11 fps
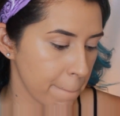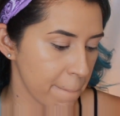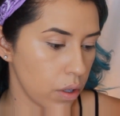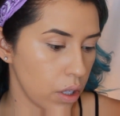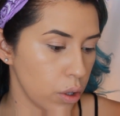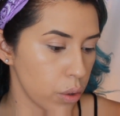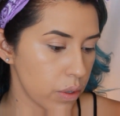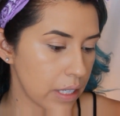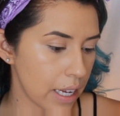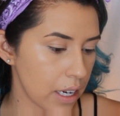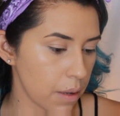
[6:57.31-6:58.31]
So the loose
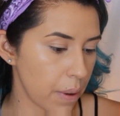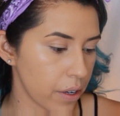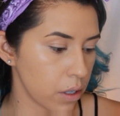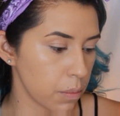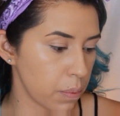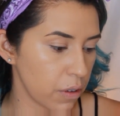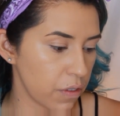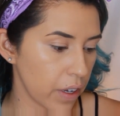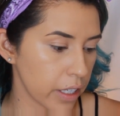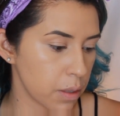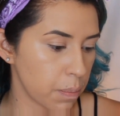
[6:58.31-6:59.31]
setting powder
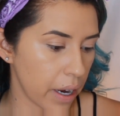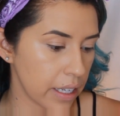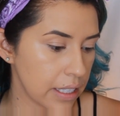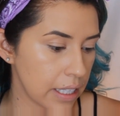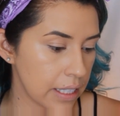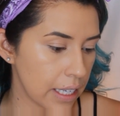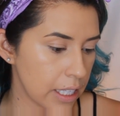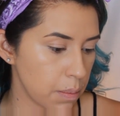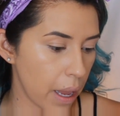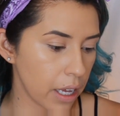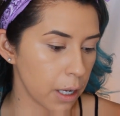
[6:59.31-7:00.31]
perfects, brightens, and sets
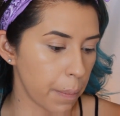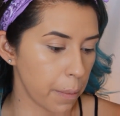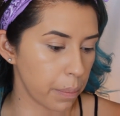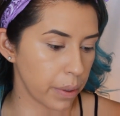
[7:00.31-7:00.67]
makeup in